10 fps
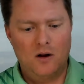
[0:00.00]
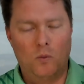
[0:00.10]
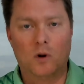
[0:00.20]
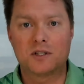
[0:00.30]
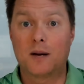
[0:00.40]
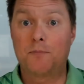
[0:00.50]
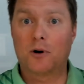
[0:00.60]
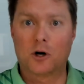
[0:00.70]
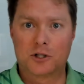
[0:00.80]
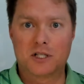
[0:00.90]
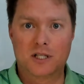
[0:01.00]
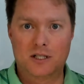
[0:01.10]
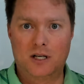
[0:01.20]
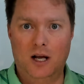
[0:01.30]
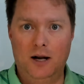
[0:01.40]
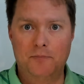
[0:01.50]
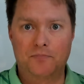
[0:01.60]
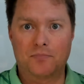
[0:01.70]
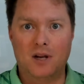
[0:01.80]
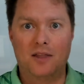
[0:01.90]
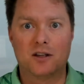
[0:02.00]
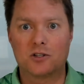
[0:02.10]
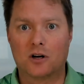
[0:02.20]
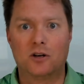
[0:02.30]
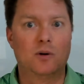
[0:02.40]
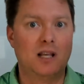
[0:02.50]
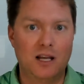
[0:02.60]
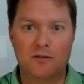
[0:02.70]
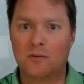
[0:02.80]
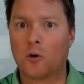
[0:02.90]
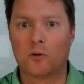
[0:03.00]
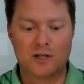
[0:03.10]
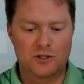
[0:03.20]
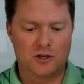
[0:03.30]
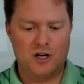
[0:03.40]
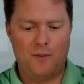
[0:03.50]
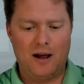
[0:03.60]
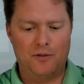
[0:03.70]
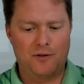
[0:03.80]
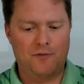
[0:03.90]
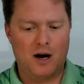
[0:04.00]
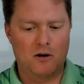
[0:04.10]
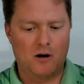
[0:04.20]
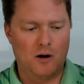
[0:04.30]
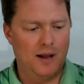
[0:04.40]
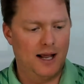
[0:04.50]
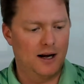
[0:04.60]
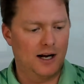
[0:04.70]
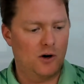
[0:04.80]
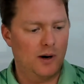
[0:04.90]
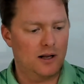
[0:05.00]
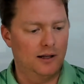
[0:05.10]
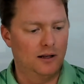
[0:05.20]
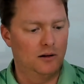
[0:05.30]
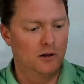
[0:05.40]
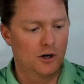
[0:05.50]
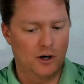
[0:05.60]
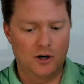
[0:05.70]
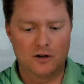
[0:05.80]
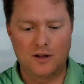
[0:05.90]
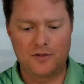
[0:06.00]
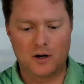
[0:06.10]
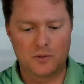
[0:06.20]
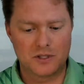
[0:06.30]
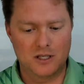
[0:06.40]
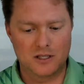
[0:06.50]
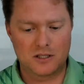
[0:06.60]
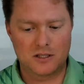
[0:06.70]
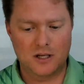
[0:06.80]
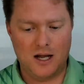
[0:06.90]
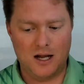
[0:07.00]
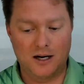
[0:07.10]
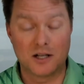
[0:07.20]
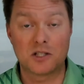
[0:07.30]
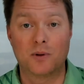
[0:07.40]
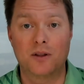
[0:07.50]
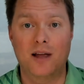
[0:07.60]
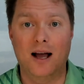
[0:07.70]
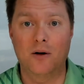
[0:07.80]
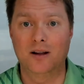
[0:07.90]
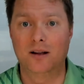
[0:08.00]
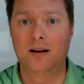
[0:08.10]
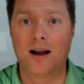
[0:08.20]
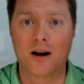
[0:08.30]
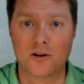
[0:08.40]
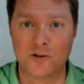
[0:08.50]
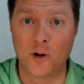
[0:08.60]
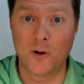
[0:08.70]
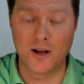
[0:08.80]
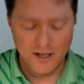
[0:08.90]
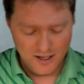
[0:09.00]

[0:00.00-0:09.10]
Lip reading: Once I purchased this gun, I then started doing even more research about the firearm, and I quickly learned that there was this gunsmith out in Arizona.